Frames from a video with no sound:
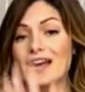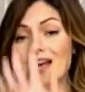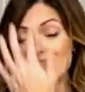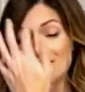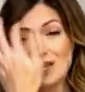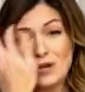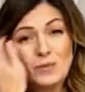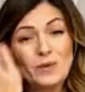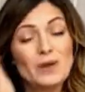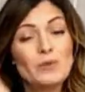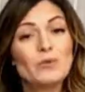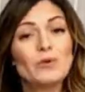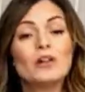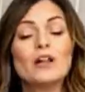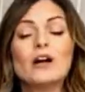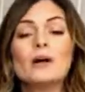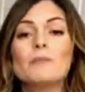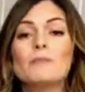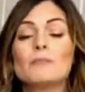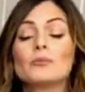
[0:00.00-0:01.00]
and then we
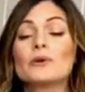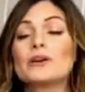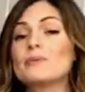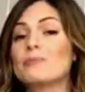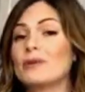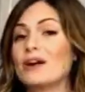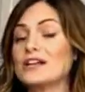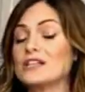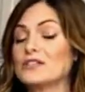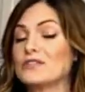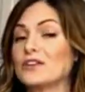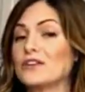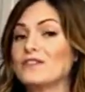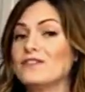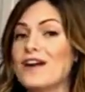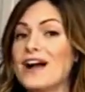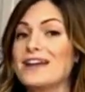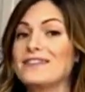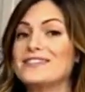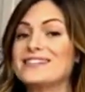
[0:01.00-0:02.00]
will pre-press for
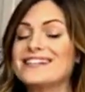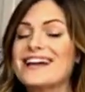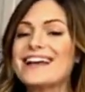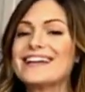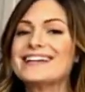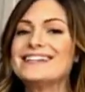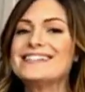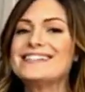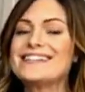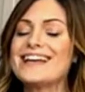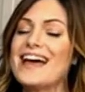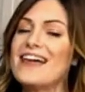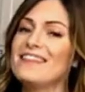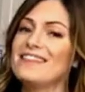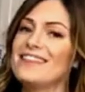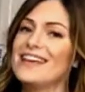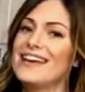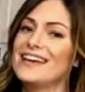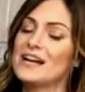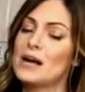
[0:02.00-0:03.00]
five seconds
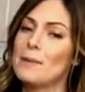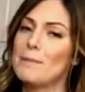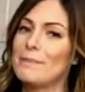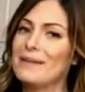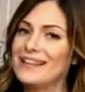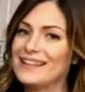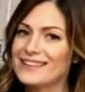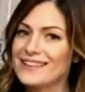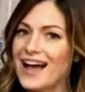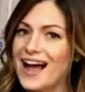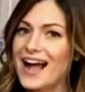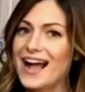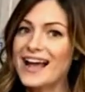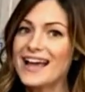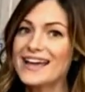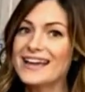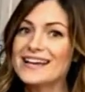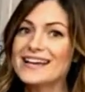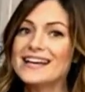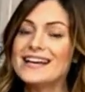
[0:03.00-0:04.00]
and then
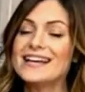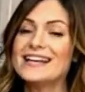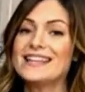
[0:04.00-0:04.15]
apply